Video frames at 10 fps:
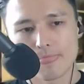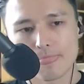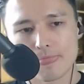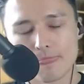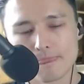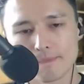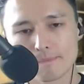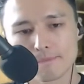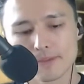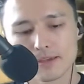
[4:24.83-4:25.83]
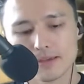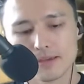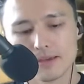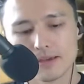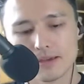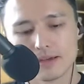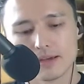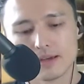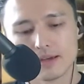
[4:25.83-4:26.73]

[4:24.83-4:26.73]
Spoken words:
(no one is talking)